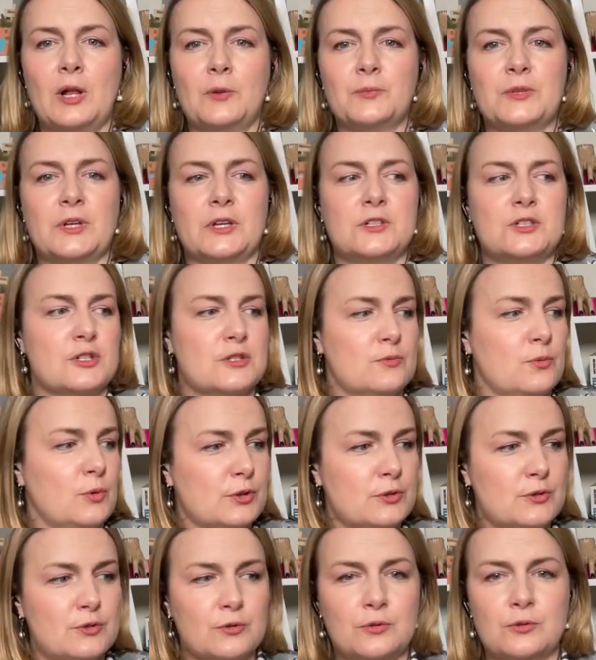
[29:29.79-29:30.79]
I just
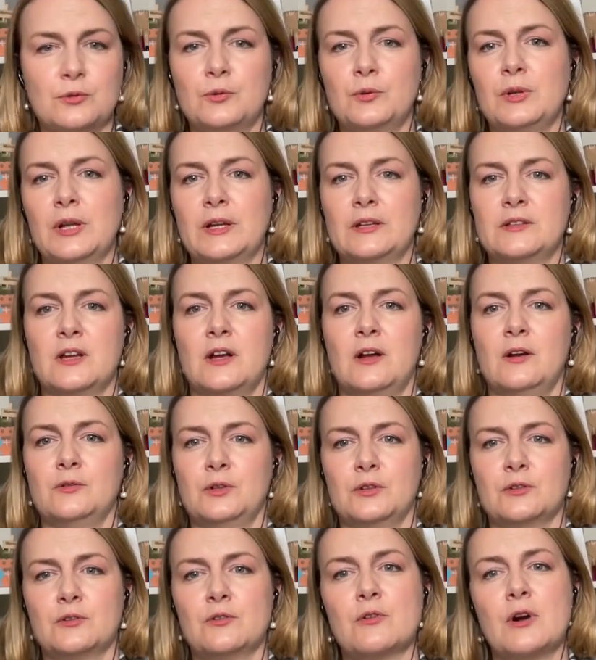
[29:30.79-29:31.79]
want to lay down
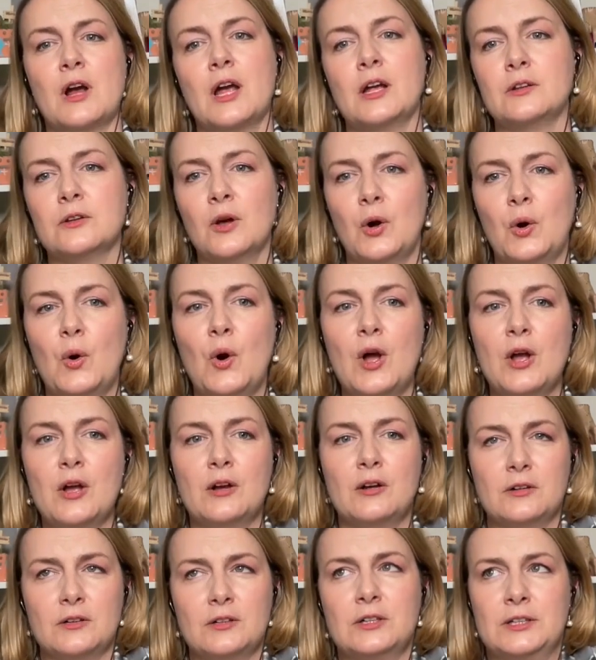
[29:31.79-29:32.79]
and cry. No,
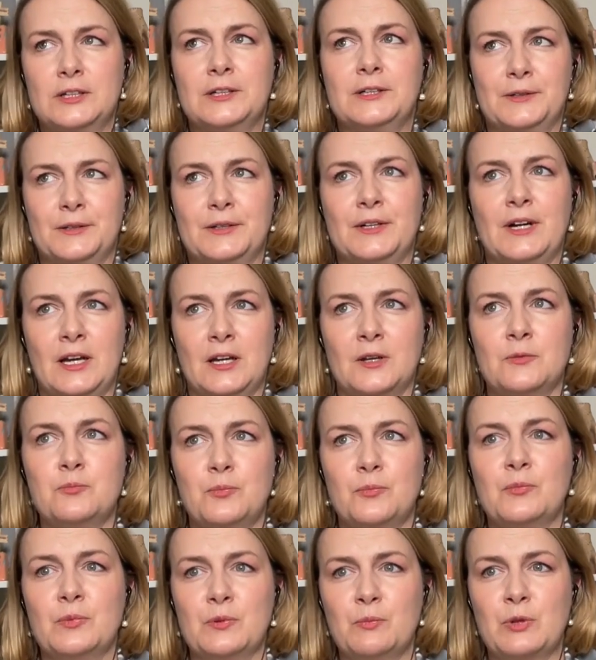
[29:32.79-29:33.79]
I
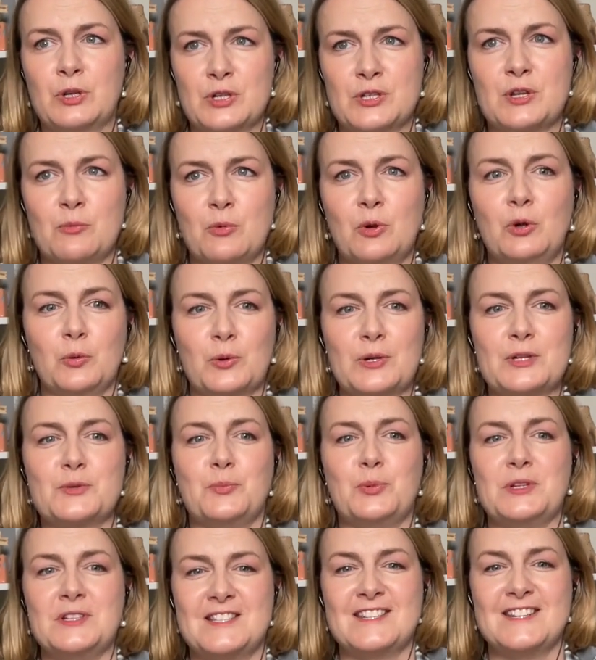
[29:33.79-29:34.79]
because I'm always
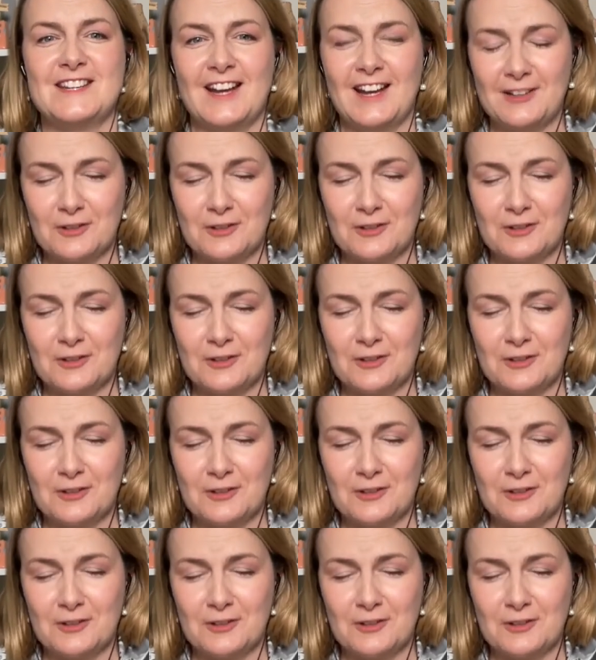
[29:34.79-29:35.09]
busy, I